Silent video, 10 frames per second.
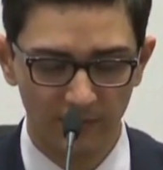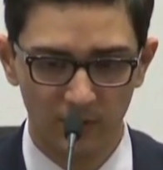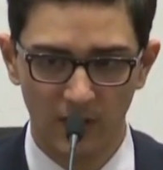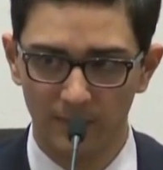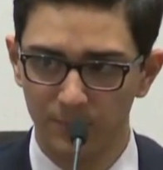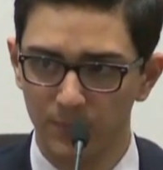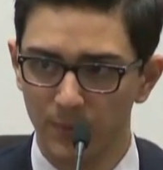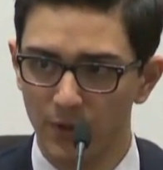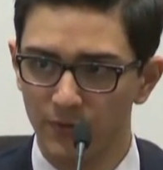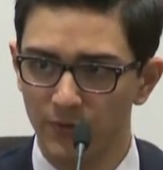After I
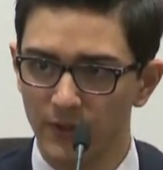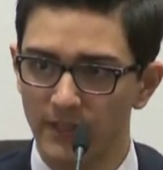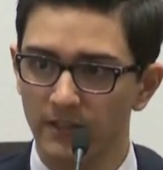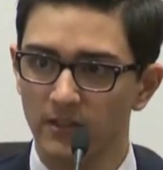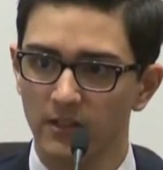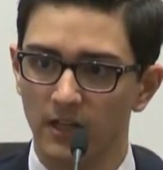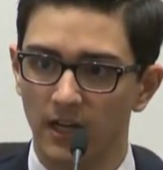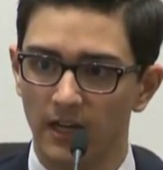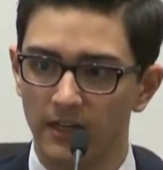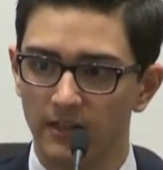broke free,
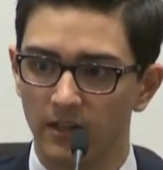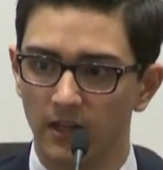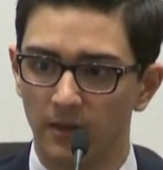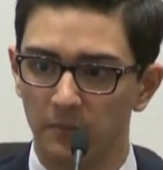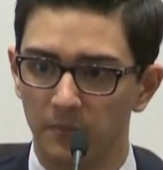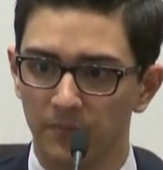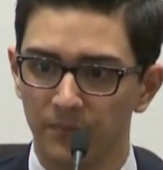I